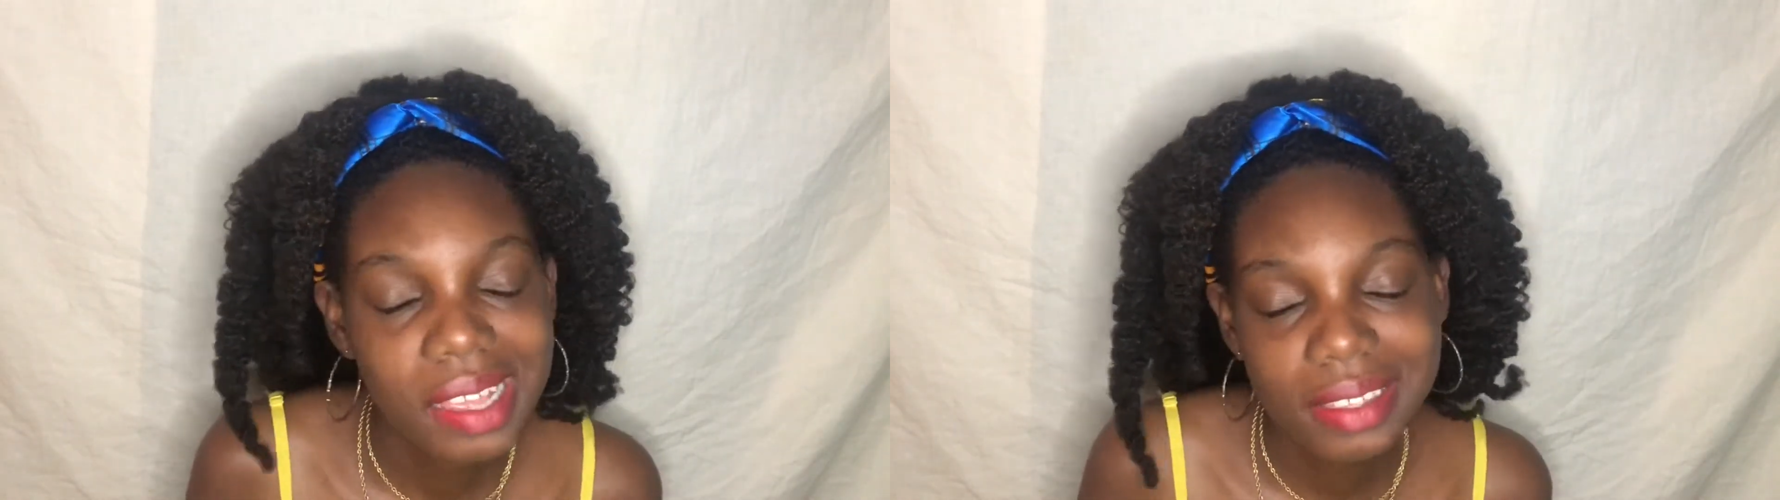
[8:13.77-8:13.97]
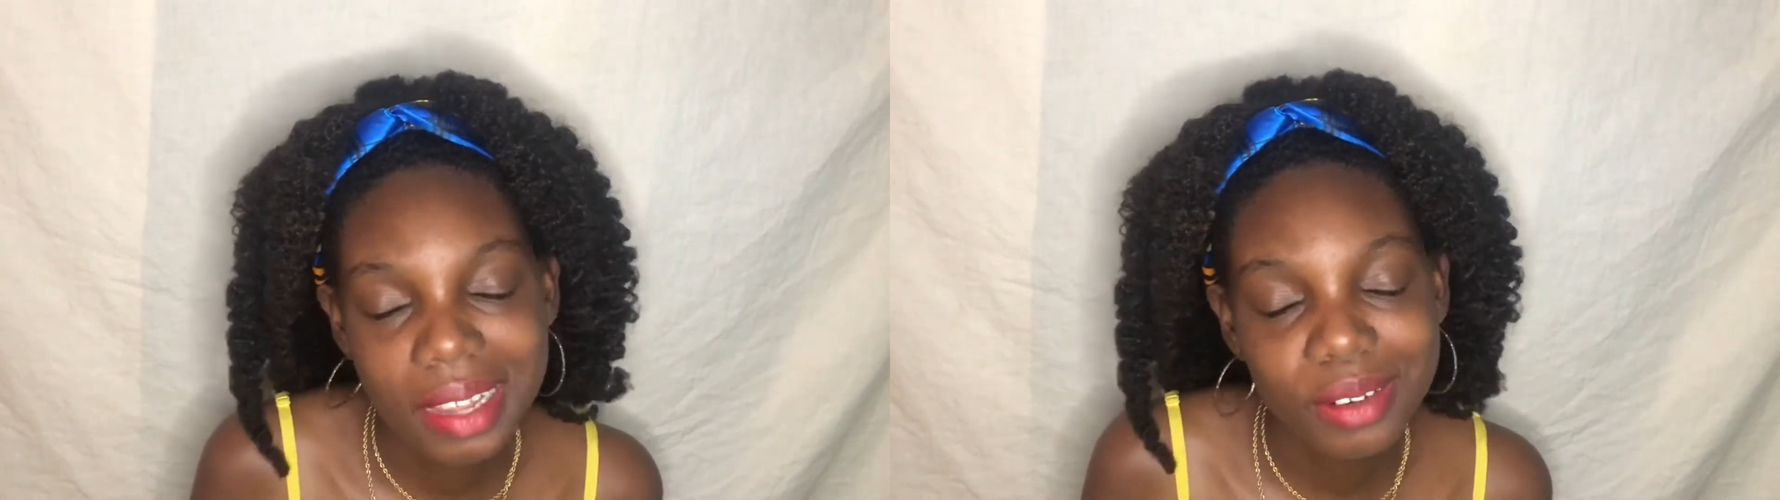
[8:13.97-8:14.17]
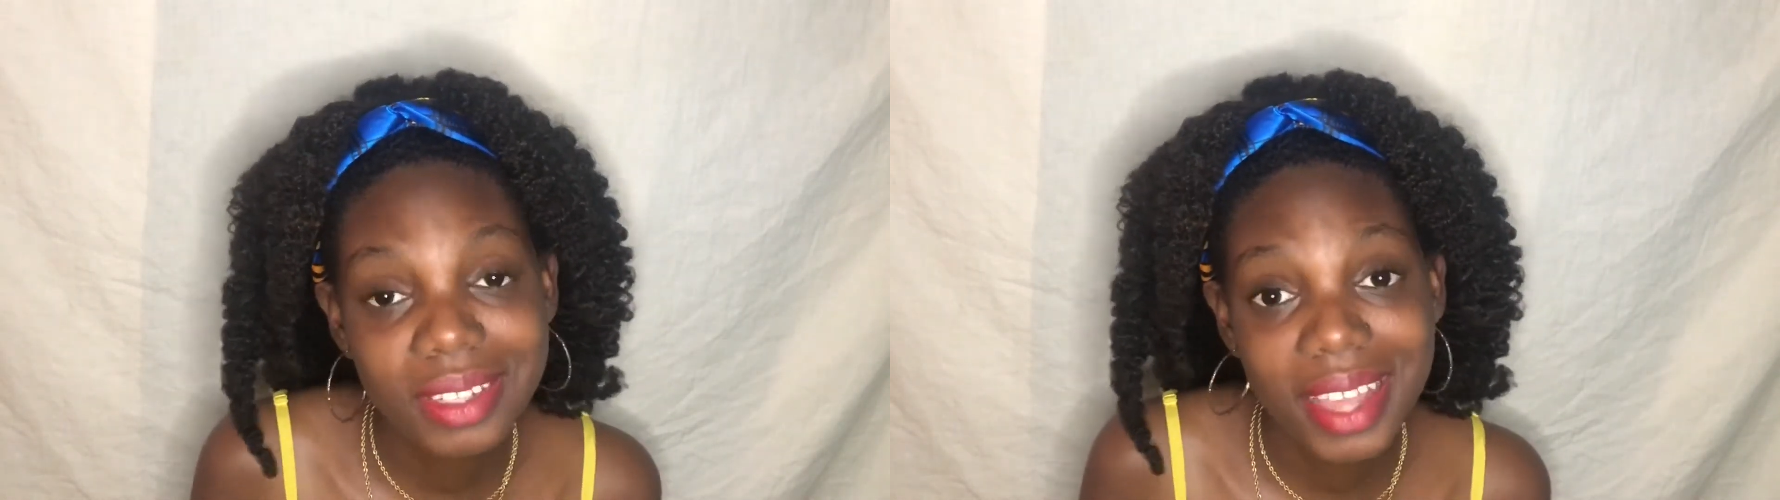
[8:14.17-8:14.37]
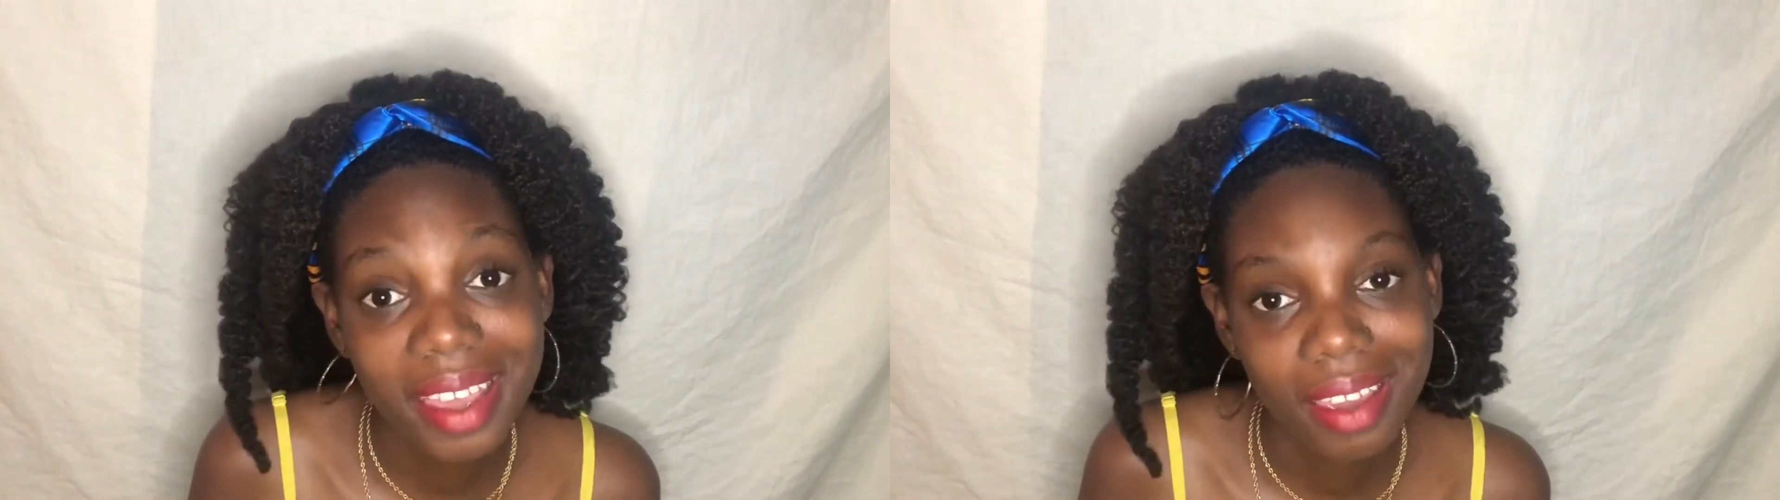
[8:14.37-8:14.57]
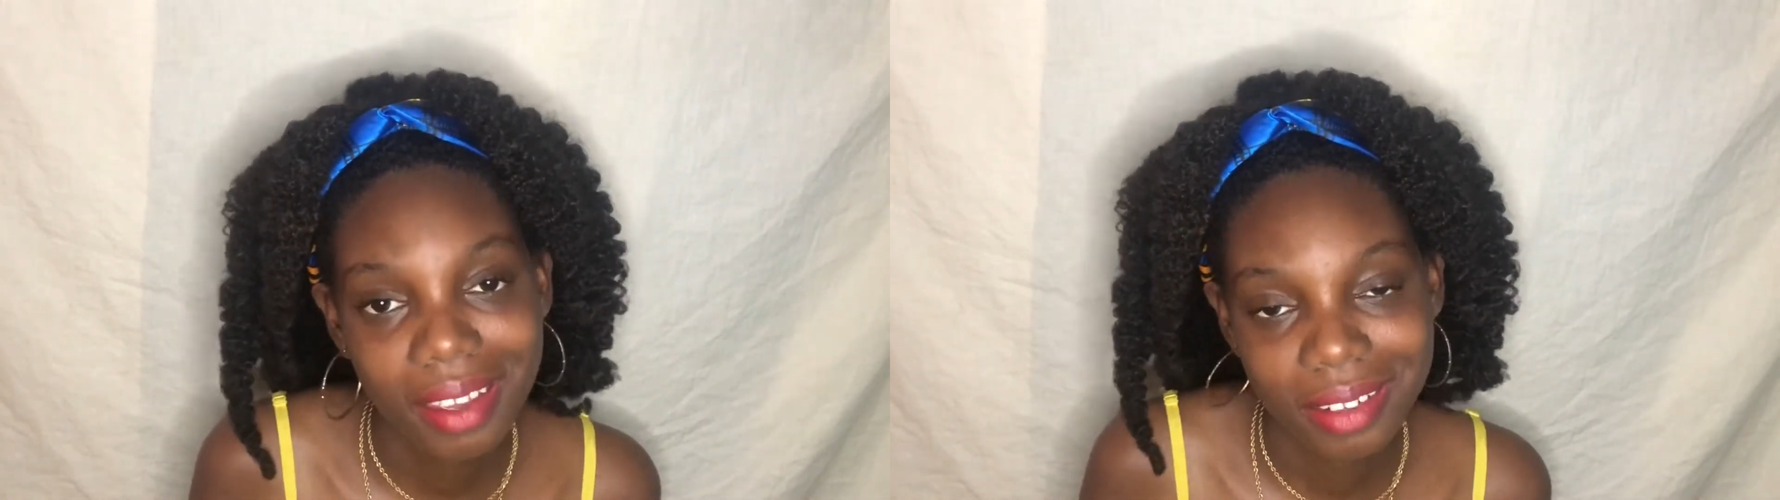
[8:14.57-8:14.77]
Salons are
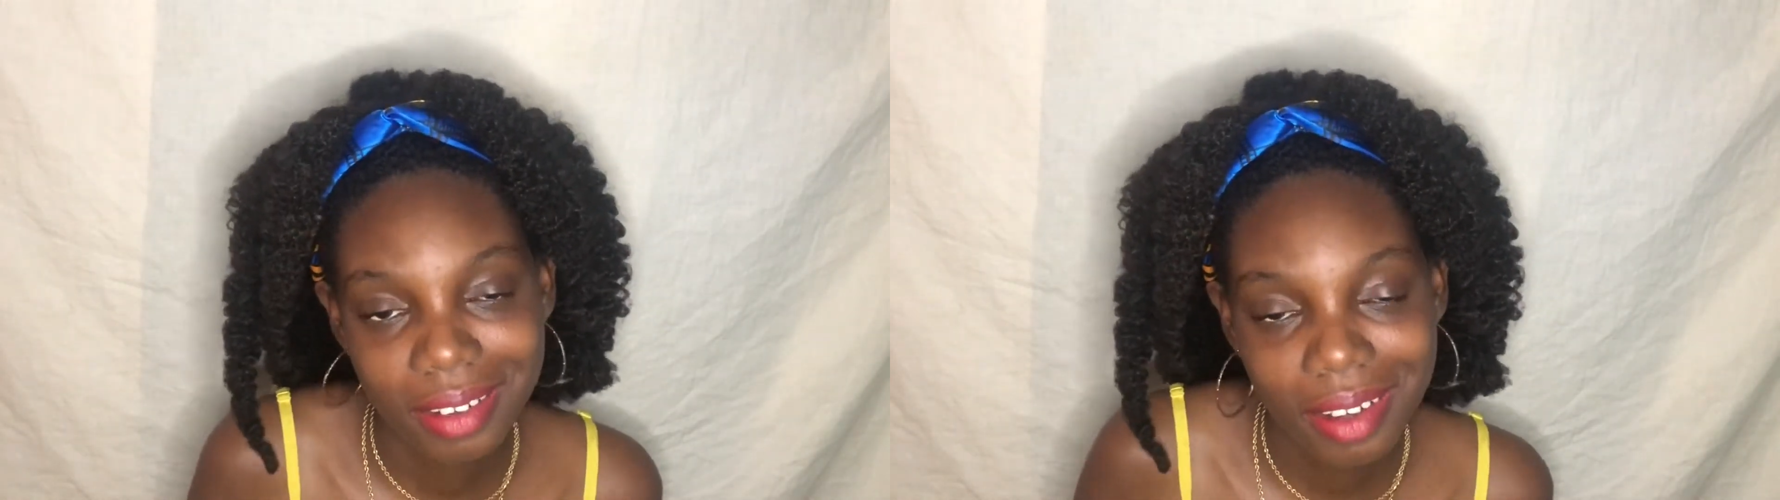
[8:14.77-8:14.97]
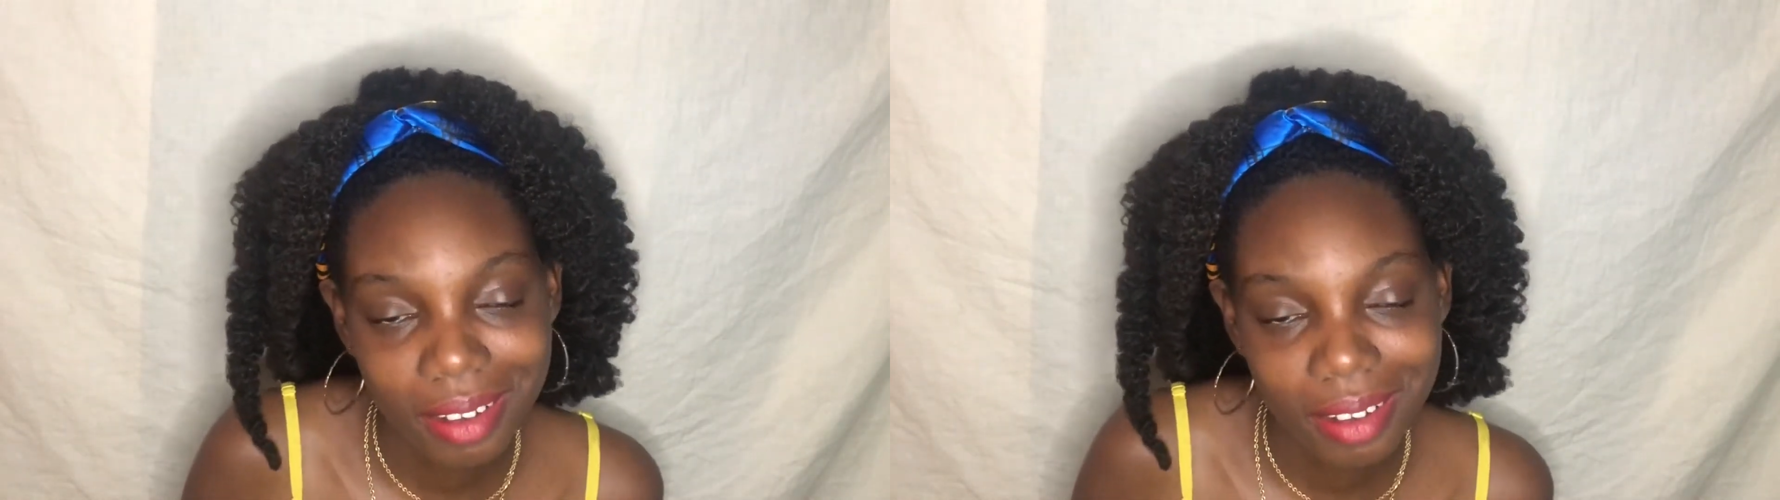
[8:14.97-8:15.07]
a headache.